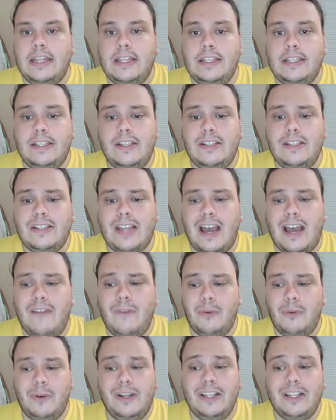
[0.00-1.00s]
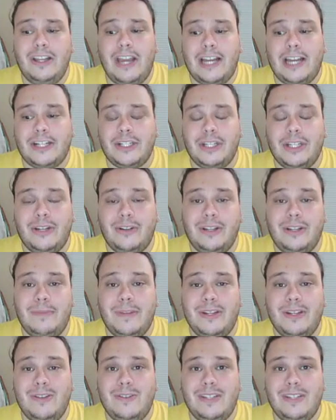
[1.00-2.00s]
And I've really
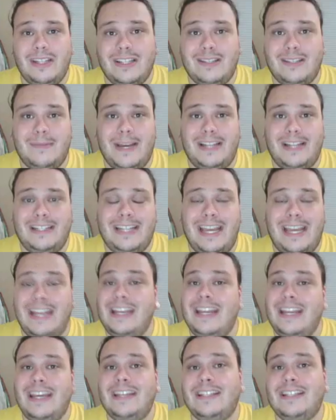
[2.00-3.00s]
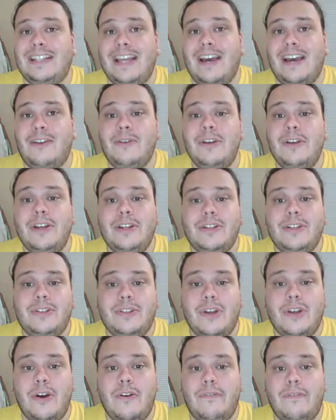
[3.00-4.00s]
actually only been using this about 10 days now.
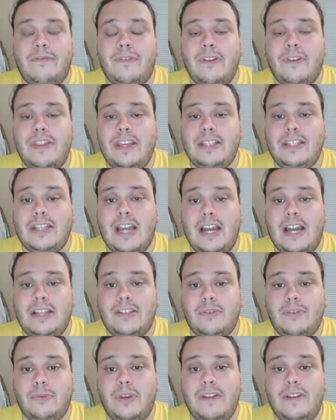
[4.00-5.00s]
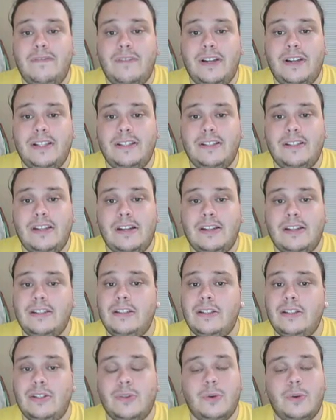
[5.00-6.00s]
So for these kinds of refunds,
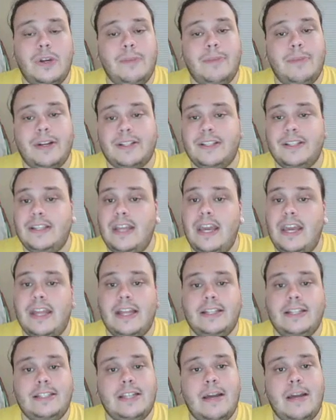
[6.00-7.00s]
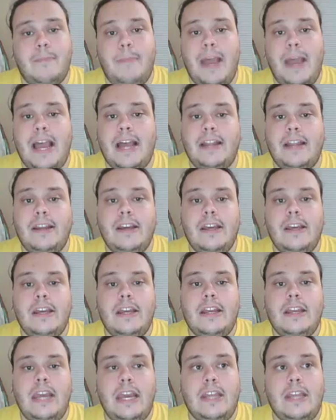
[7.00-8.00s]
this is 20 bucks a day. That's not bad.
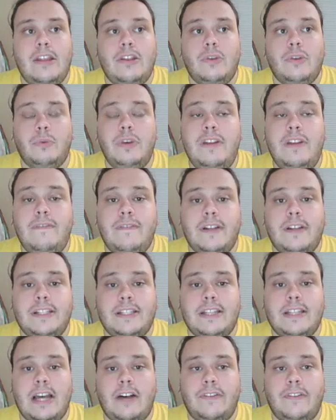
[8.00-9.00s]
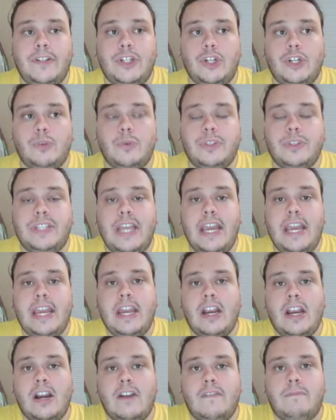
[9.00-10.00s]
And then the Refund Salvager will
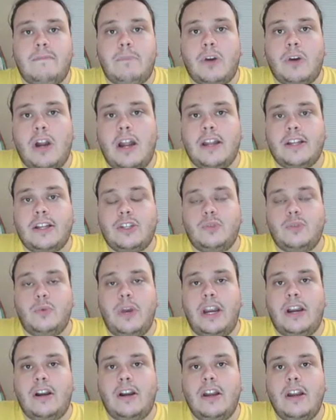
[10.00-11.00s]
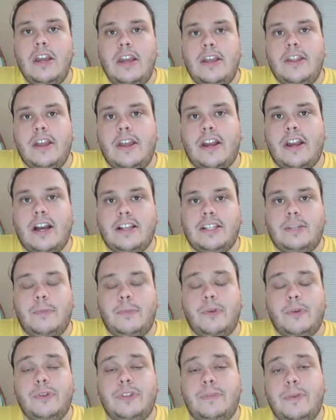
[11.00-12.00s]
take care of products where the
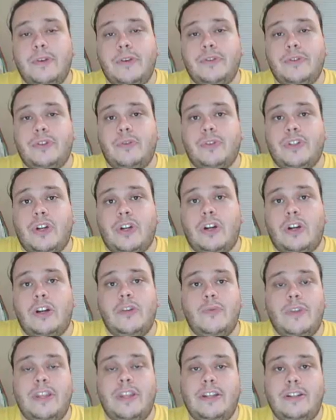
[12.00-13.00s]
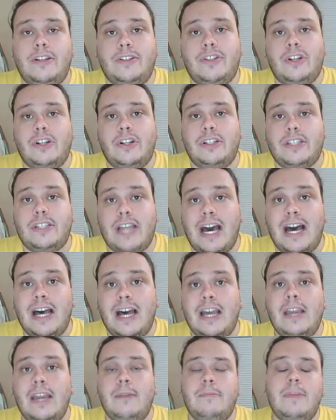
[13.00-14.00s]
customer was supposed to return it within a certain
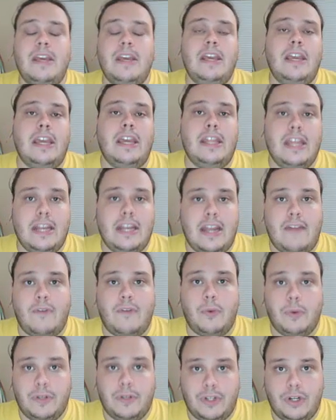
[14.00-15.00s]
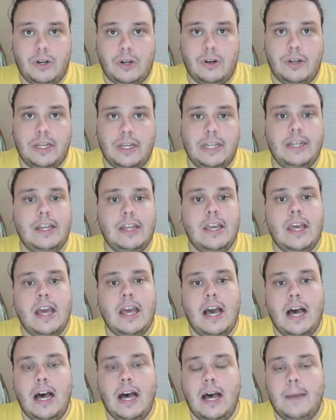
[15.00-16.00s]
time and they never returned it.
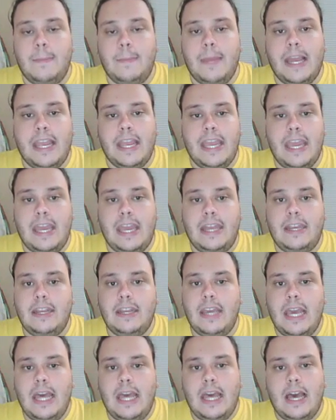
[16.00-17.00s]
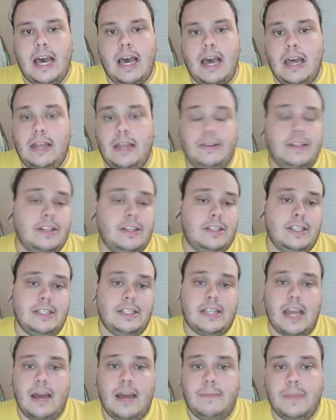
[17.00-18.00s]
Again,
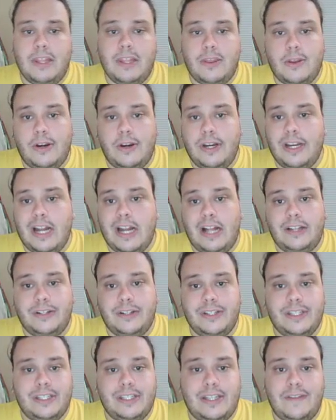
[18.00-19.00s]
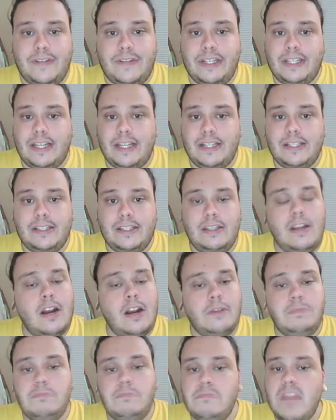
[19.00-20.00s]
this has got me
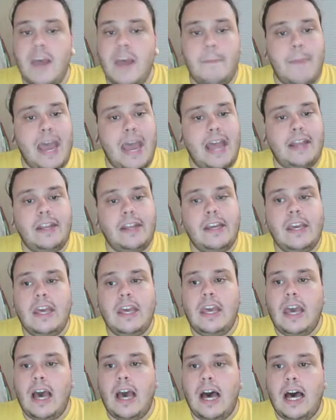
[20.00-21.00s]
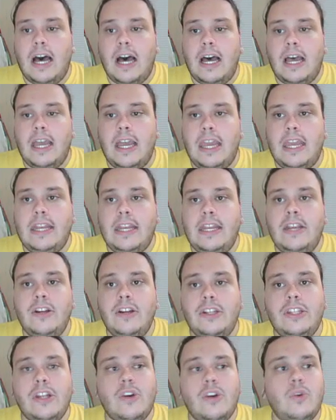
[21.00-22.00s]
$30.70. Not bad.
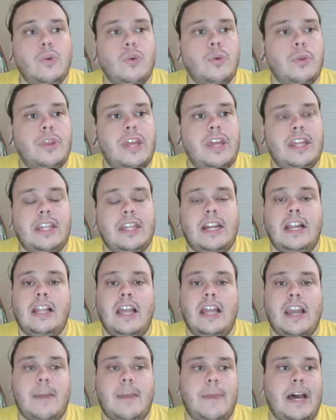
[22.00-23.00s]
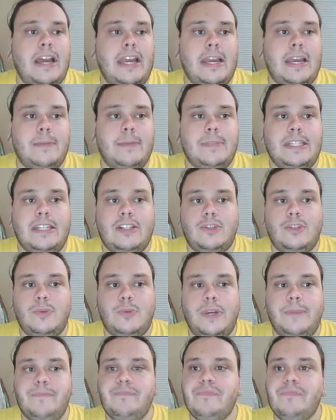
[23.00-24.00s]
And here's the cool thing that I like about
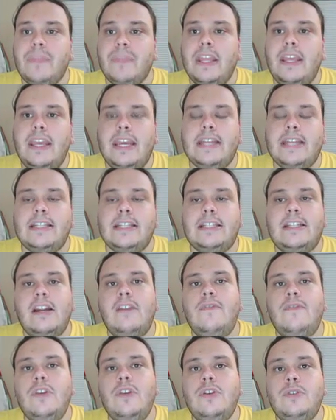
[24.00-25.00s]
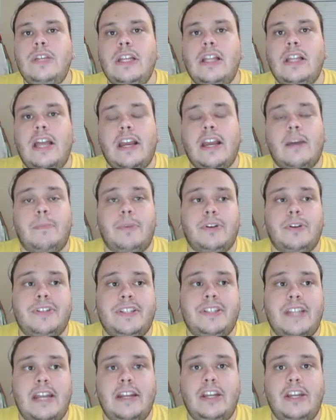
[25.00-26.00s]
AMZSuite. Instead of using like
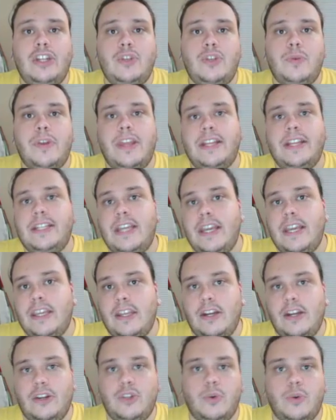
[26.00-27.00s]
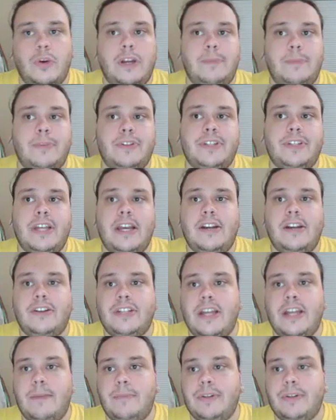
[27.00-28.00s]
a percentage where they take 20%
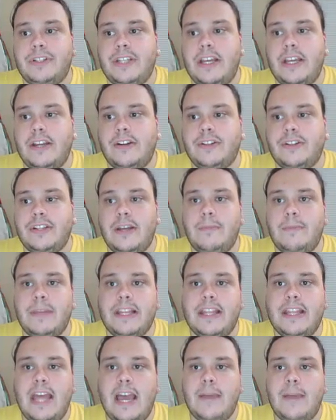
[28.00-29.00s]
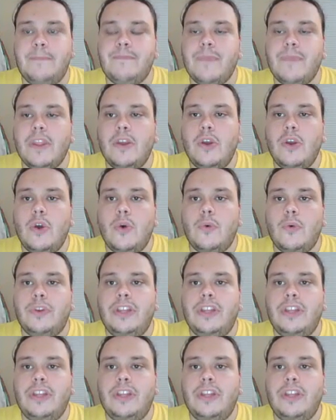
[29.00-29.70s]
or 10% or something like that,